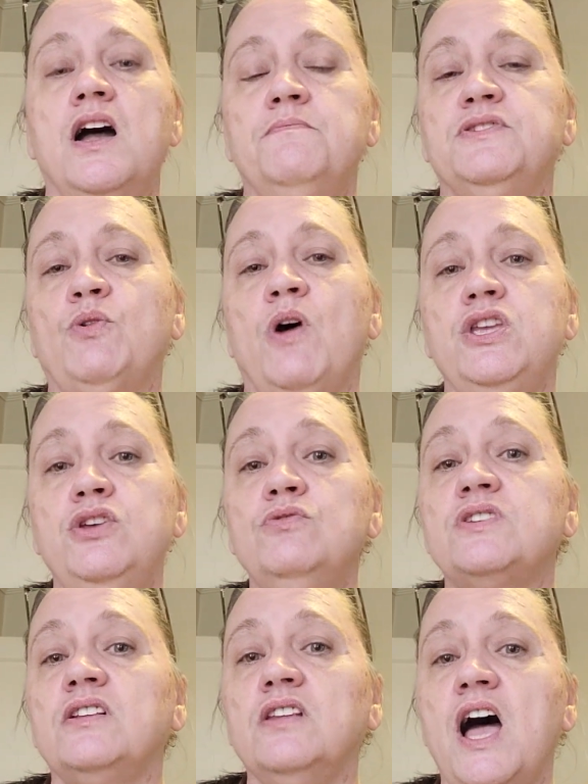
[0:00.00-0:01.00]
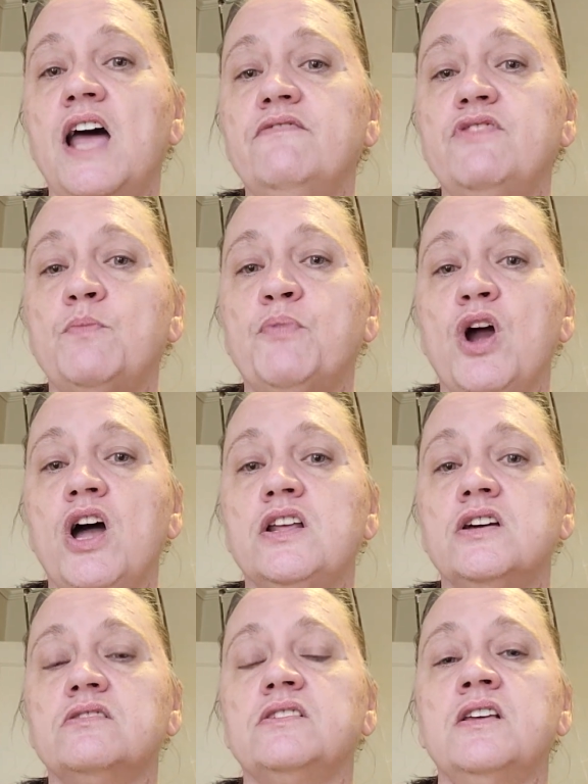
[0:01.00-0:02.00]
So I use a lot of their
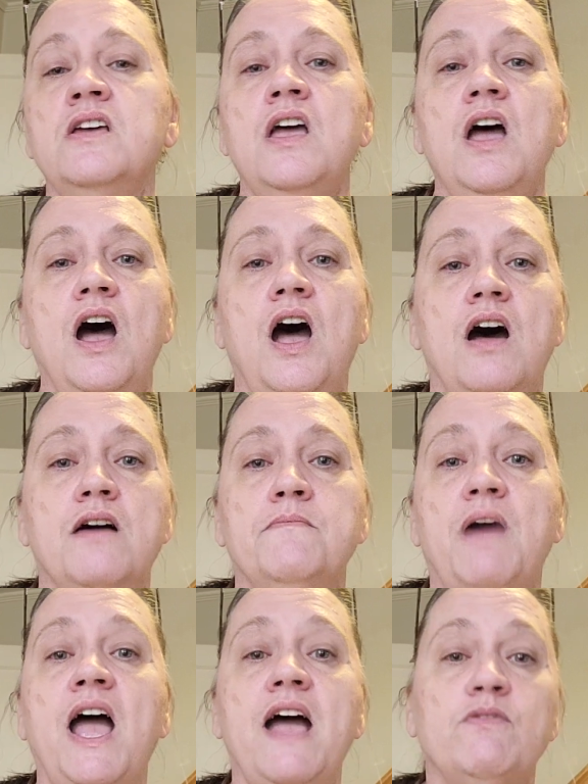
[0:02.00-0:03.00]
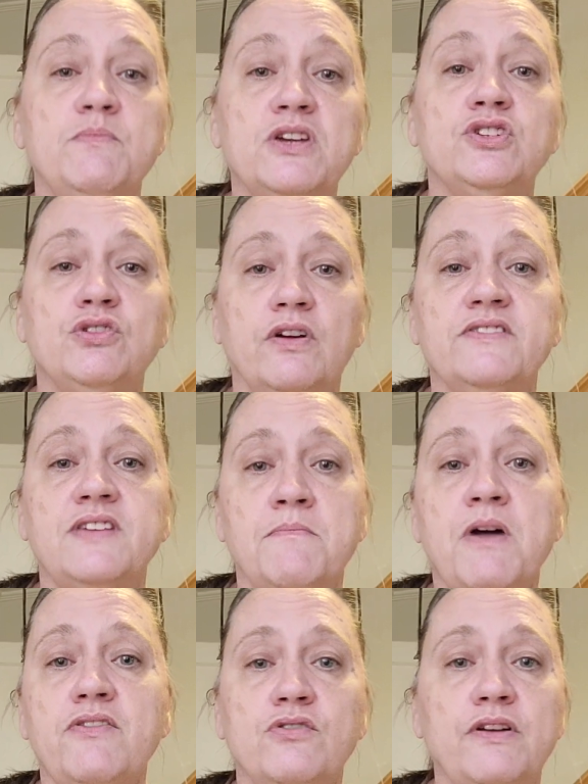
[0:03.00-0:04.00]
products. I have a mixture of some
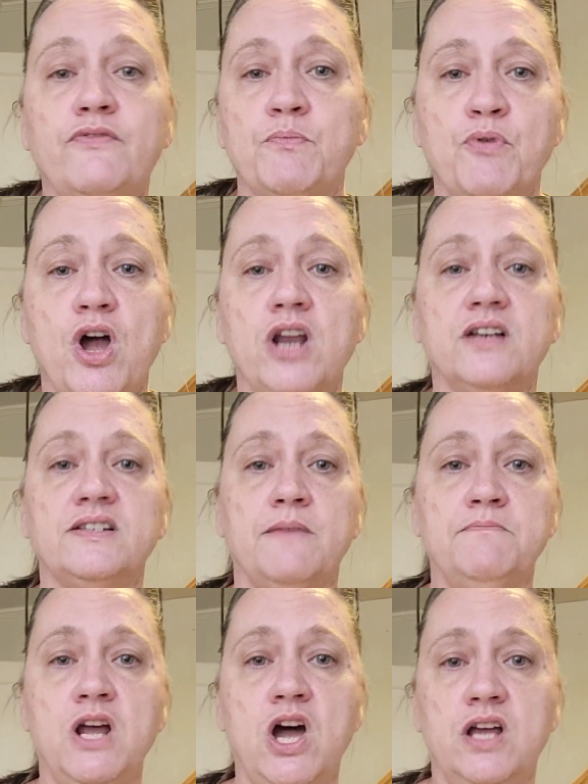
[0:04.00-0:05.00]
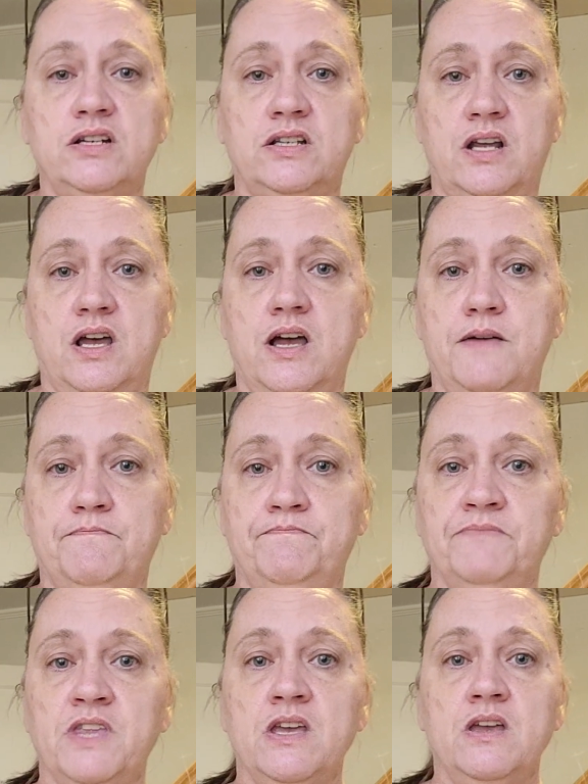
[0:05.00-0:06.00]
other different products. I'm not
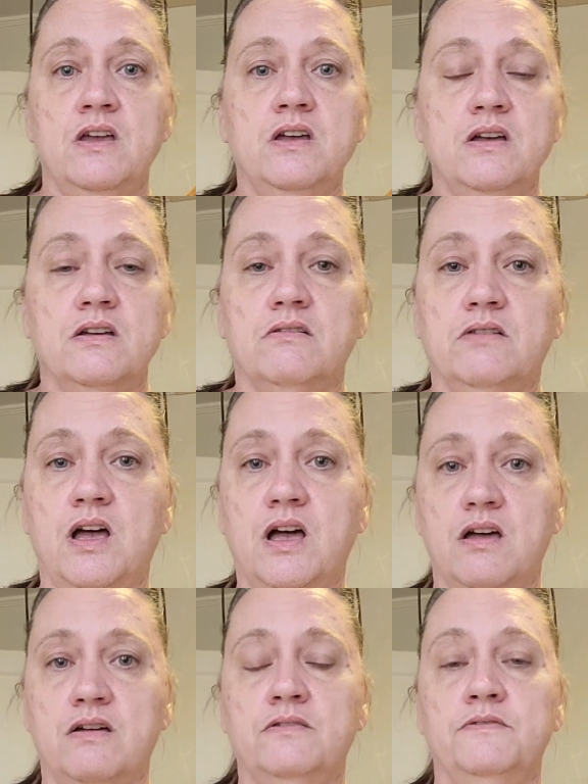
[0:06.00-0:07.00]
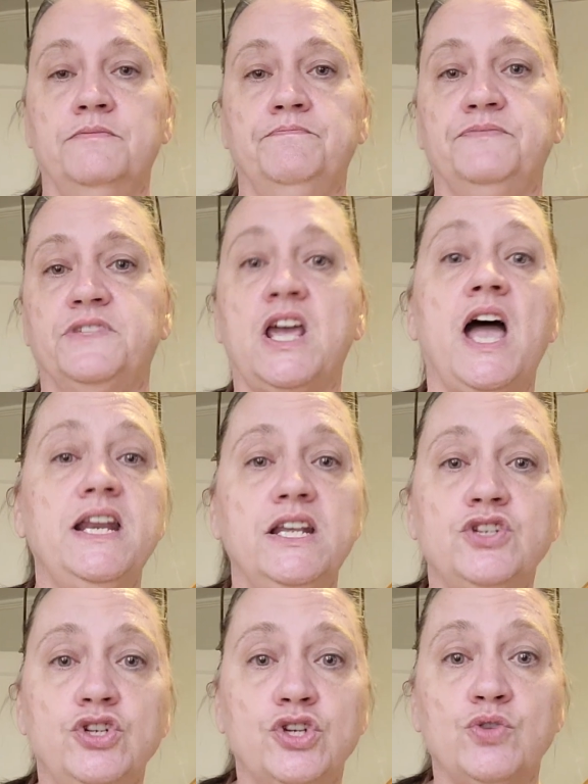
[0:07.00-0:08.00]
tied
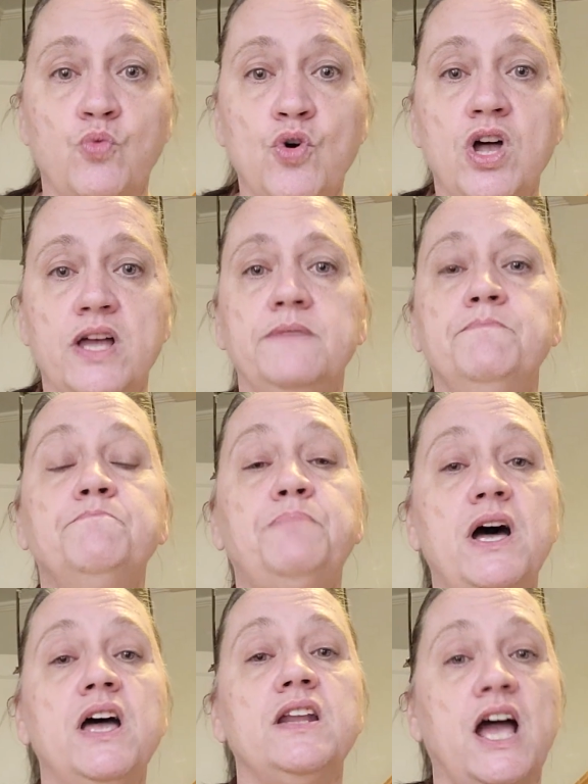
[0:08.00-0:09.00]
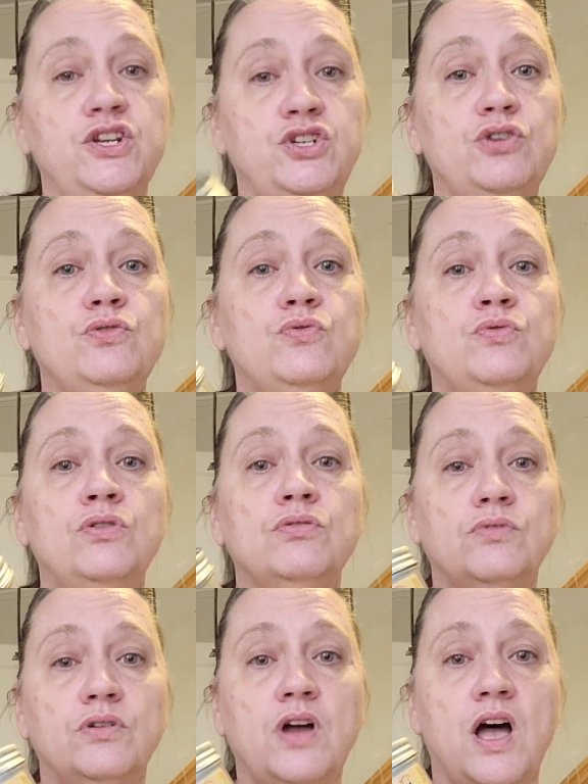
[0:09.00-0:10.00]
into just one, but I do
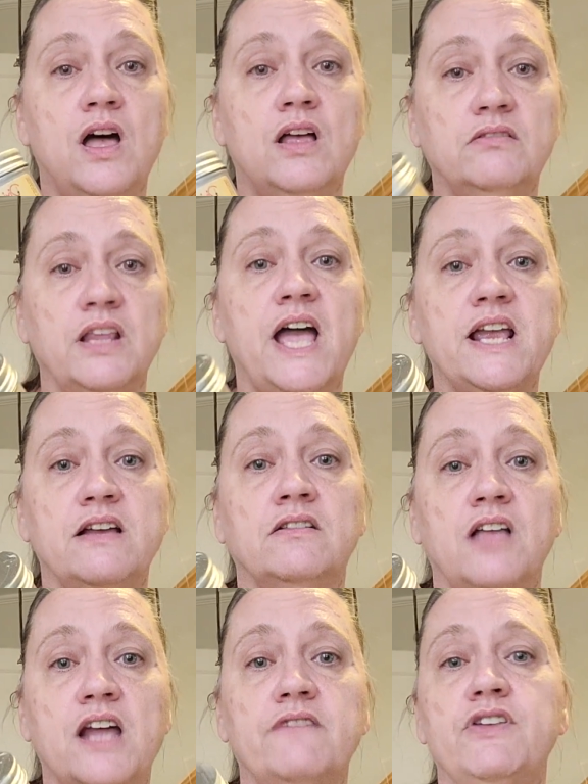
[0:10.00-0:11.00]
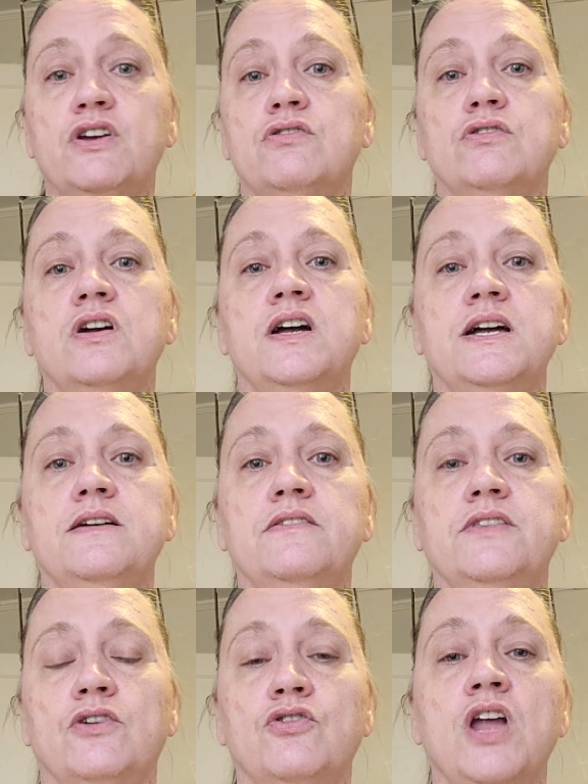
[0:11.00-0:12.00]
like a lot of
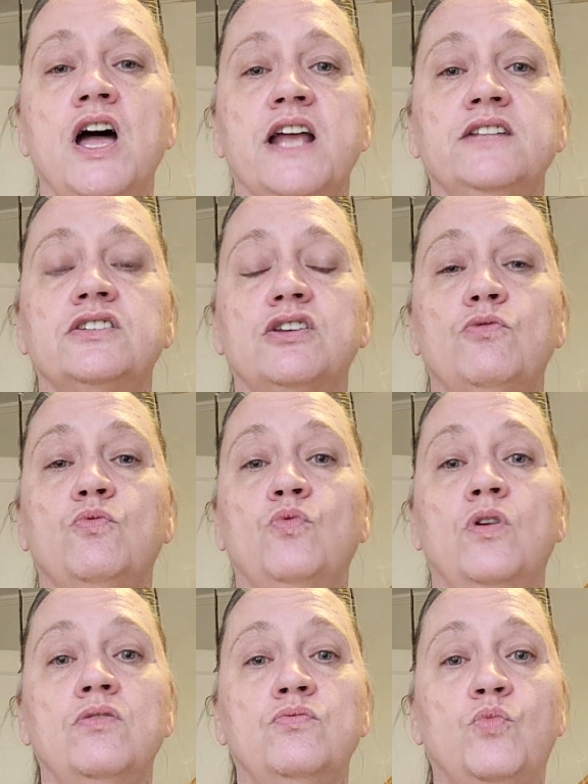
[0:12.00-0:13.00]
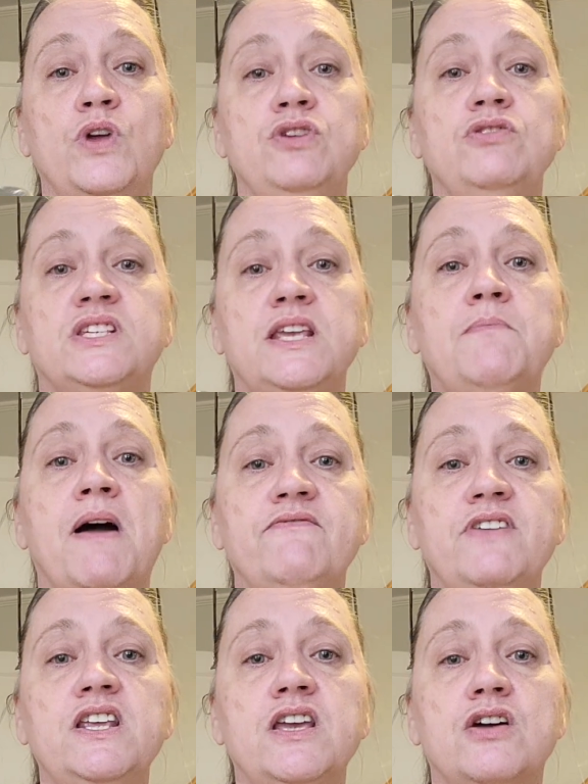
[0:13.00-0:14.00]
their line. So when you see my
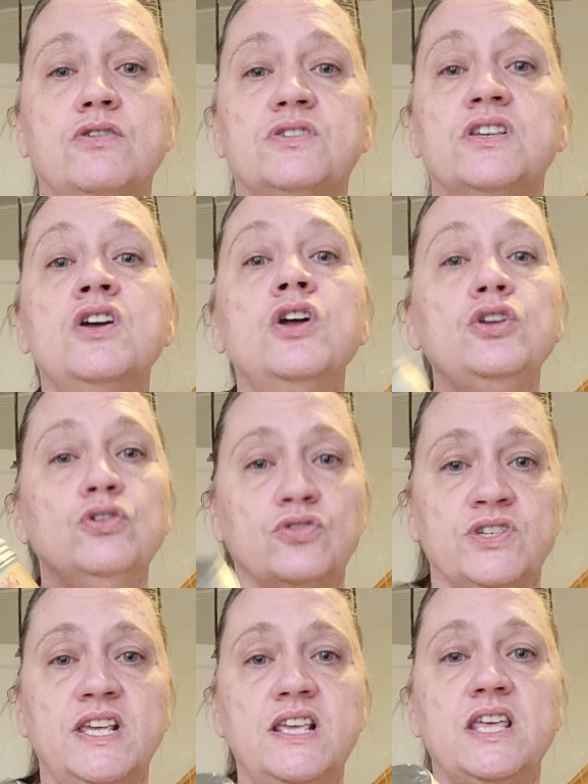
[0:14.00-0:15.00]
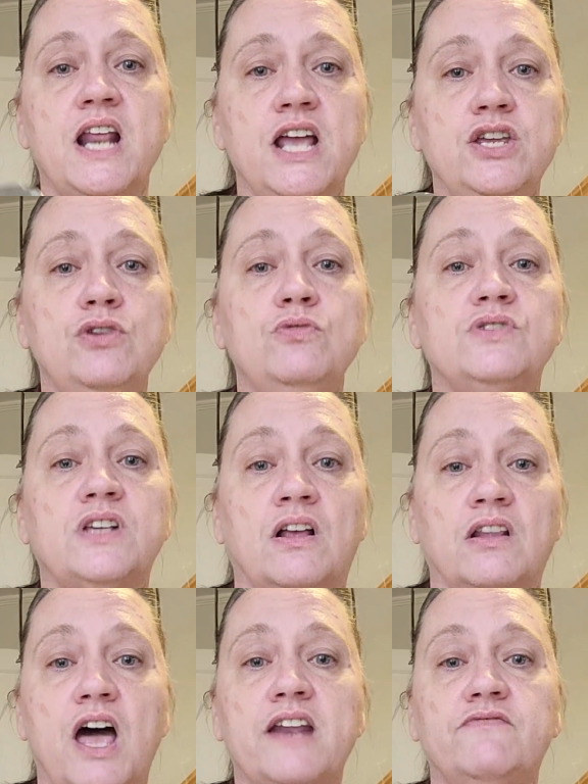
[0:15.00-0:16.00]
videos, you'll see that I use a
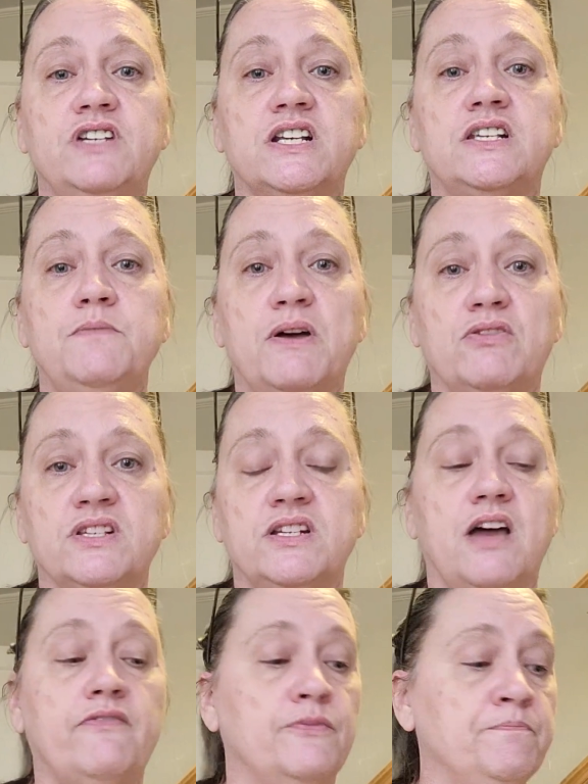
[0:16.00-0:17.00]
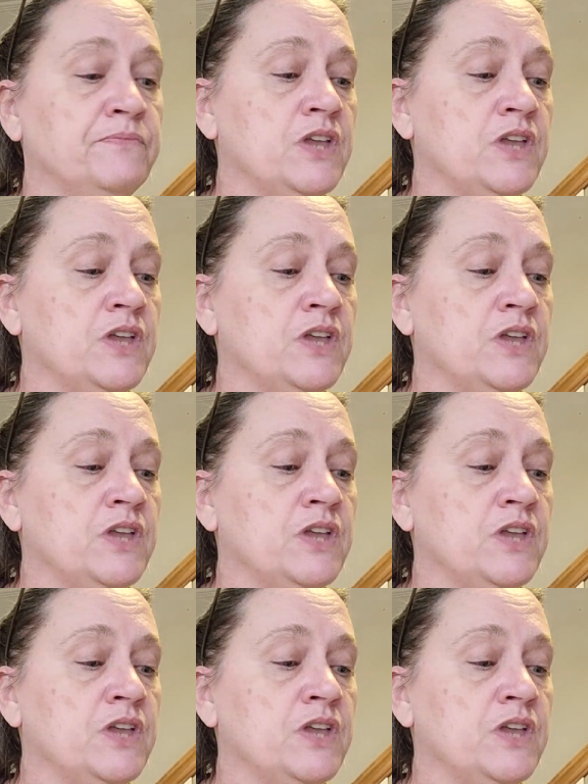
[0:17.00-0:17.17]
lot of Dixie Belle stuff.